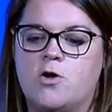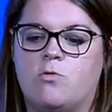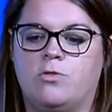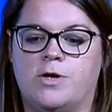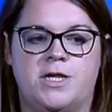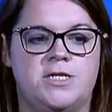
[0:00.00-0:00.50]
we're
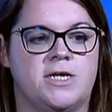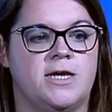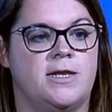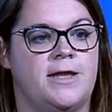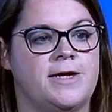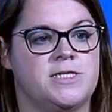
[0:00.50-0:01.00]
looking to
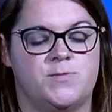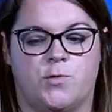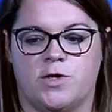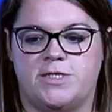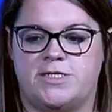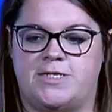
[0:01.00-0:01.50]
connect
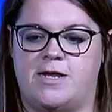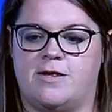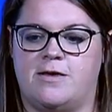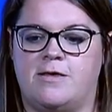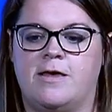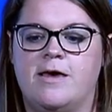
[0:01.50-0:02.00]
sports
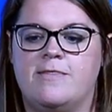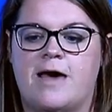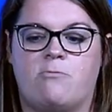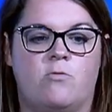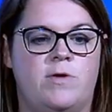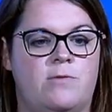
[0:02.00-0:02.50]
data that
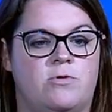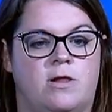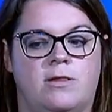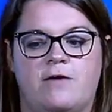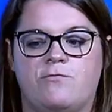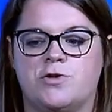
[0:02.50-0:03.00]
will be able to
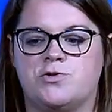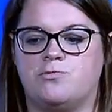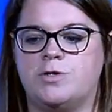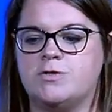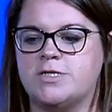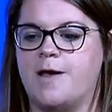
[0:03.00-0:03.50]
leverage
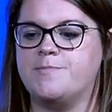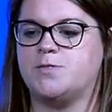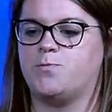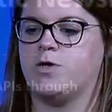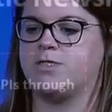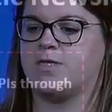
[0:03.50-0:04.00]
real-time sports